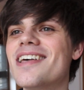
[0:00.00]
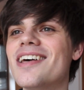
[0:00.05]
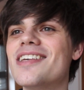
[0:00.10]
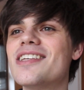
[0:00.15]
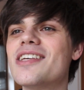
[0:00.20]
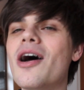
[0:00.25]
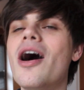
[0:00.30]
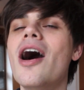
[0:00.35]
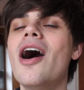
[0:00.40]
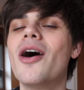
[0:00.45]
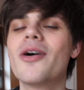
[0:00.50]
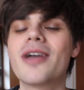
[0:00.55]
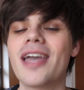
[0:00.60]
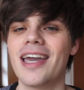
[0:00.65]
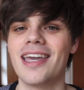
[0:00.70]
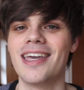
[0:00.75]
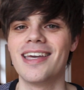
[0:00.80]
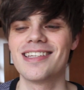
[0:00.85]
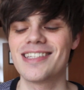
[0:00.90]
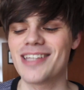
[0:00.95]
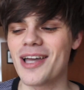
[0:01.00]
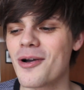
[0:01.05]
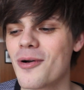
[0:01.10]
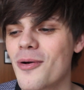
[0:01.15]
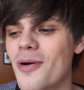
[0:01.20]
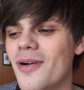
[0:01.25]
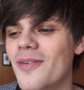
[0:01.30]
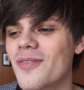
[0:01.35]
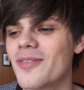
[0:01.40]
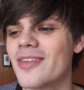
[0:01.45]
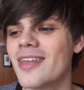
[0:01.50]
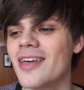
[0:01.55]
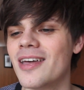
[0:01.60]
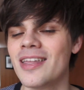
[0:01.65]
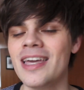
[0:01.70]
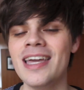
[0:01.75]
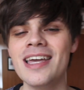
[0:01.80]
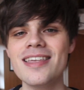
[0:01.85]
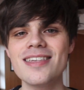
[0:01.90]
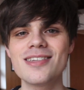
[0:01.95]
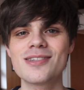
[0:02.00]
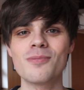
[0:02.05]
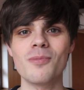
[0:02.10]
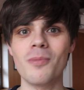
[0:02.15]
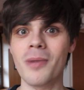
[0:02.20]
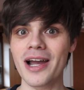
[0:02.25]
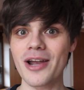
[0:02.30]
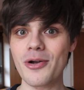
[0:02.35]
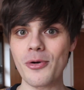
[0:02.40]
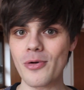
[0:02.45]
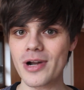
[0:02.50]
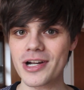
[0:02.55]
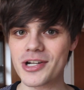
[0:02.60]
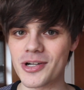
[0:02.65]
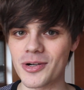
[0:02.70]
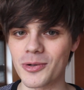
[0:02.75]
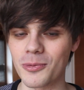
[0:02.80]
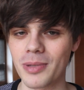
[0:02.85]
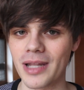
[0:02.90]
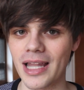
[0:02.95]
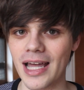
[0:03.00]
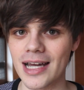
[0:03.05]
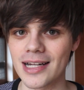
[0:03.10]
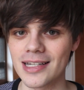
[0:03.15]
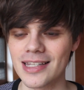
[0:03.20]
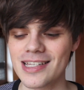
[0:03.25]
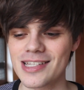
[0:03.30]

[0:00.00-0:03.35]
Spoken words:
So here's my original plan.